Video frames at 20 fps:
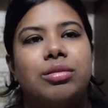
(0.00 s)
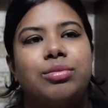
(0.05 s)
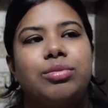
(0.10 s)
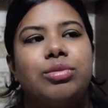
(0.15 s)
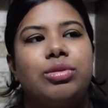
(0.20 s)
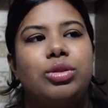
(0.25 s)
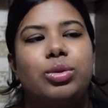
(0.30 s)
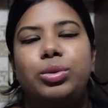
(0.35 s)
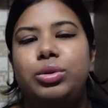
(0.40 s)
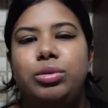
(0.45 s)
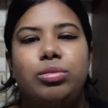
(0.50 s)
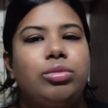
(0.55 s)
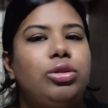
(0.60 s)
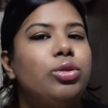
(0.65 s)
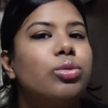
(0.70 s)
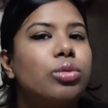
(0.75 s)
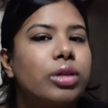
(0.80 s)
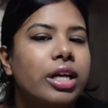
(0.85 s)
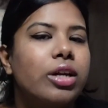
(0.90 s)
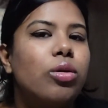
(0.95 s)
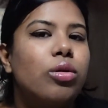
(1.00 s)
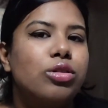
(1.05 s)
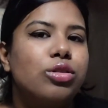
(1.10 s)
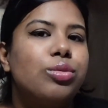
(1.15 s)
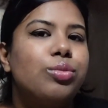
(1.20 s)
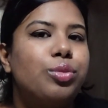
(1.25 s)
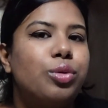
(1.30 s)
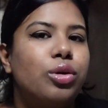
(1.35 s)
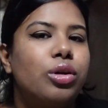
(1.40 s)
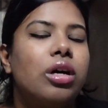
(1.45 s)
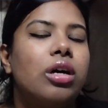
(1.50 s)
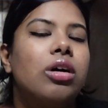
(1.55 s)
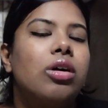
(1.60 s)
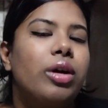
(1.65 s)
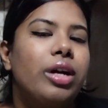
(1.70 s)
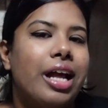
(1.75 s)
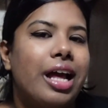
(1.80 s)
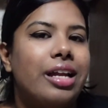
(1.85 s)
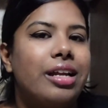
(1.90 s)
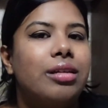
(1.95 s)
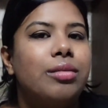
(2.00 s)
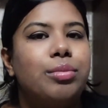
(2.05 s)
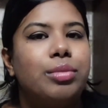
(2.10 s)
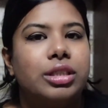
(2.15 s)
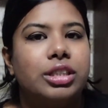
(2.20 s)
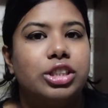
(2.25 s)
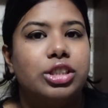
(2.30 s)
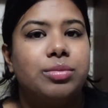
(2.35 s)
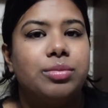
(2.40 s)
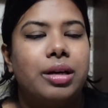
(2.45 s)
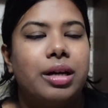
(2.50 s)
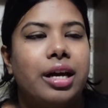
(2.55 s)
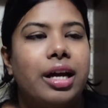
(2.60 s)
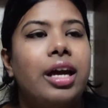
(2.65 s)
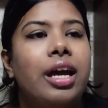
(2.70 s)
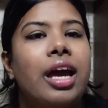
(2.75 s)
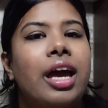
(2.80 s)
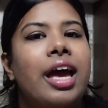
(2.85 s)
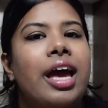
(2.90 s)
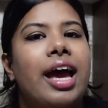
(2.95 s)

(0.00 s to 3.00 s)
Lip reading: So you can also book a hotel in Bar Dubai